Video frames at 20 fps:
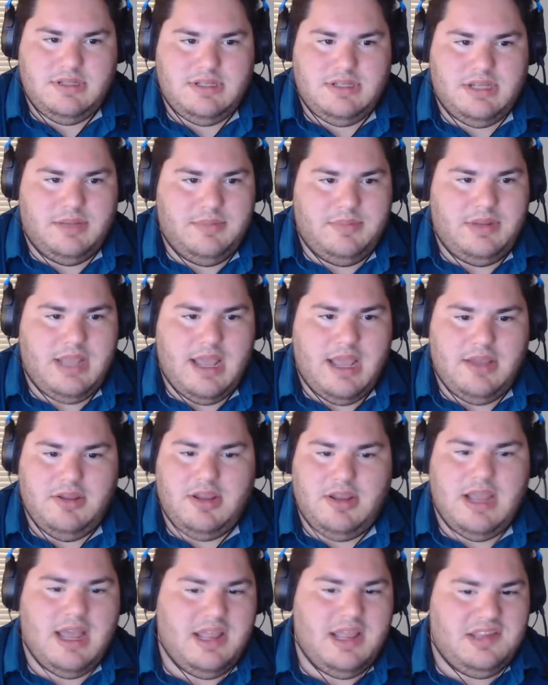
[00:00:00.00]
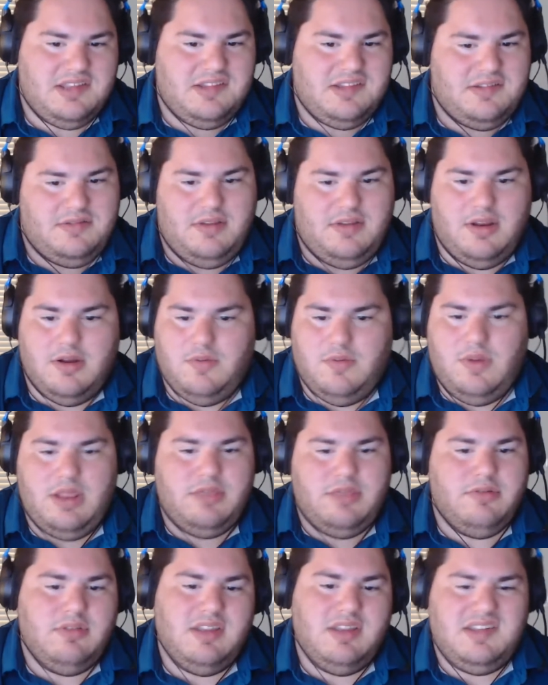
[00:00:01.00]
Tell me how you guys, went
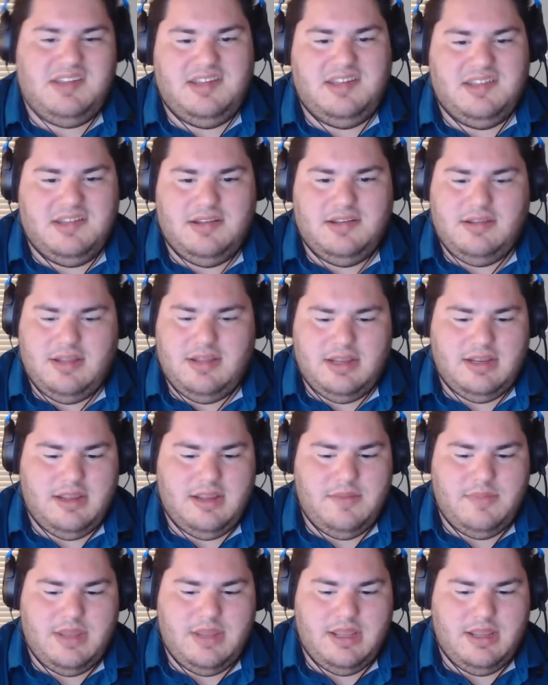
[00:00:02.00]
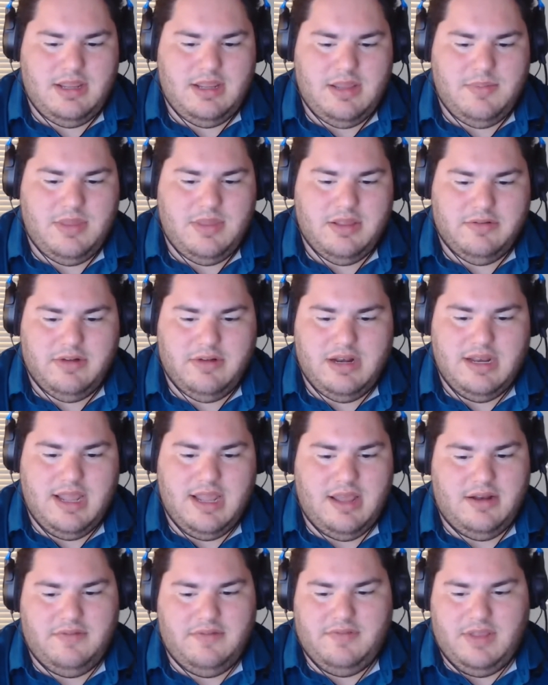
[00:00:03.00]
through the season. Like, give me the
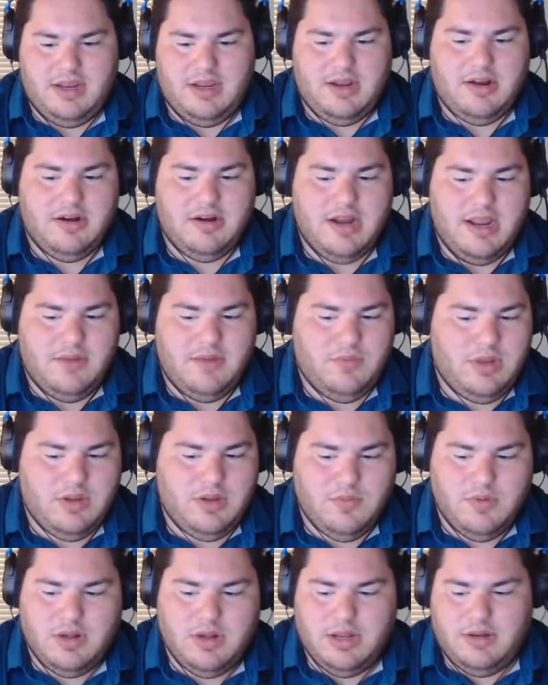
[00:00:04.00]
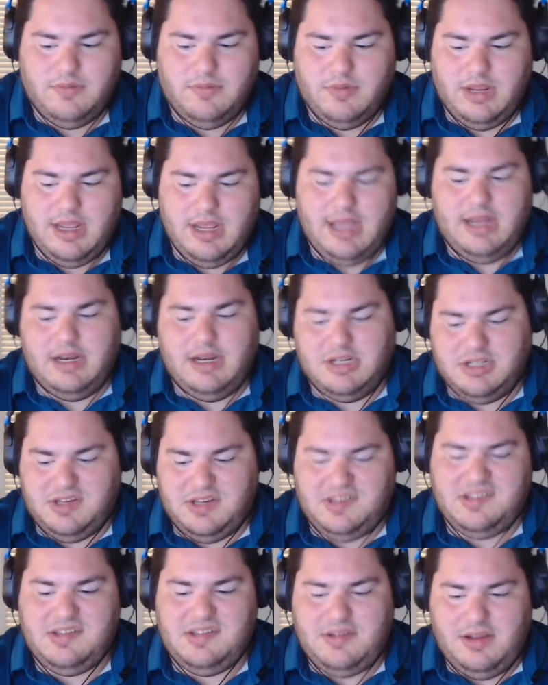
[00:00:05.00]
rundown of like, all right, week 1, we kind of
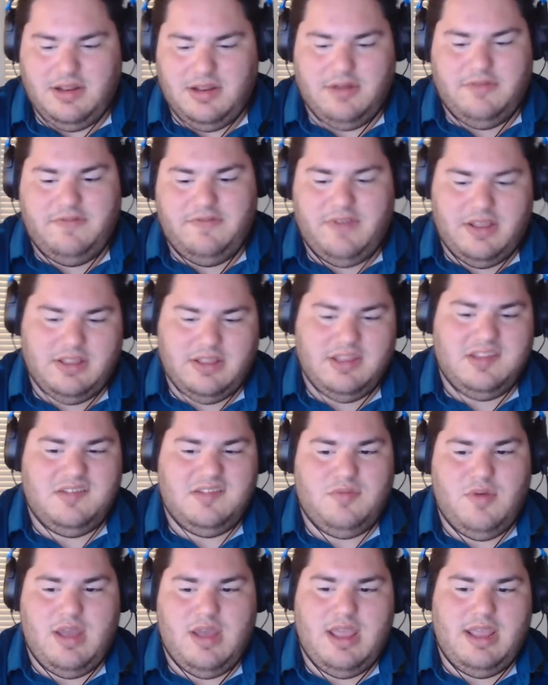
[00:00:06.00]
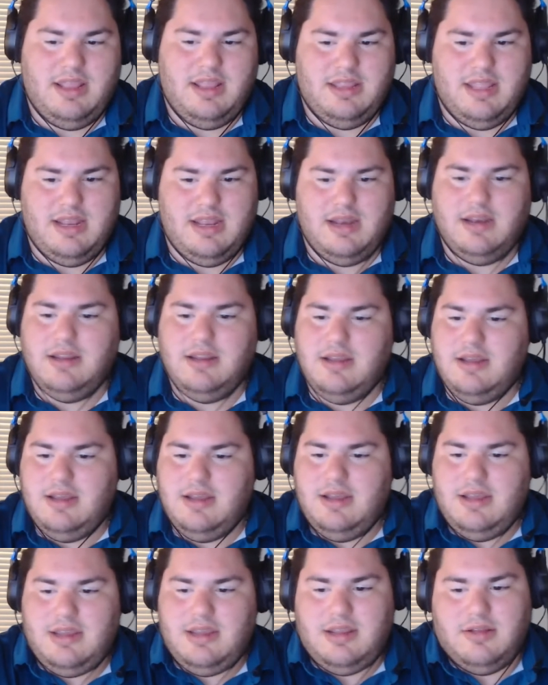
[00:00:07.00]
just, felt this way, and then,
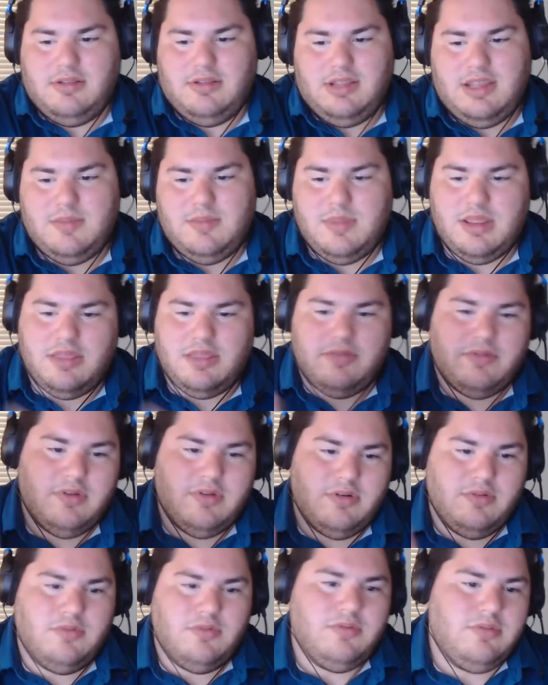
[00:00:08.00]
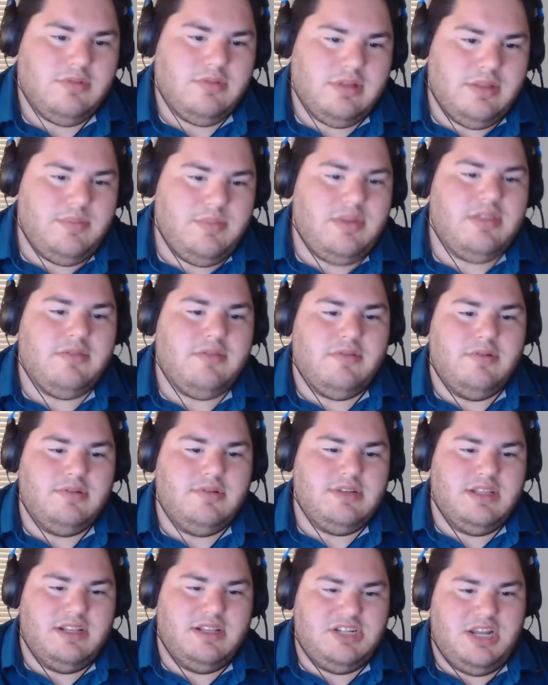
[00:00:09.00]
lead me through
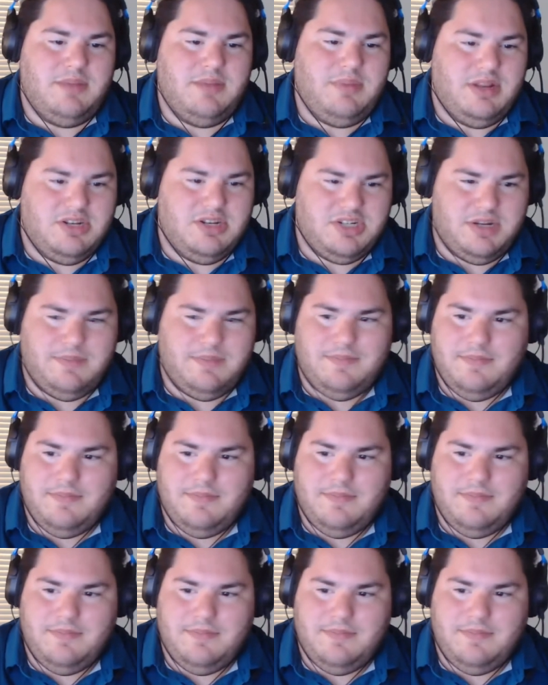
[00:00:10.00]
to the championship.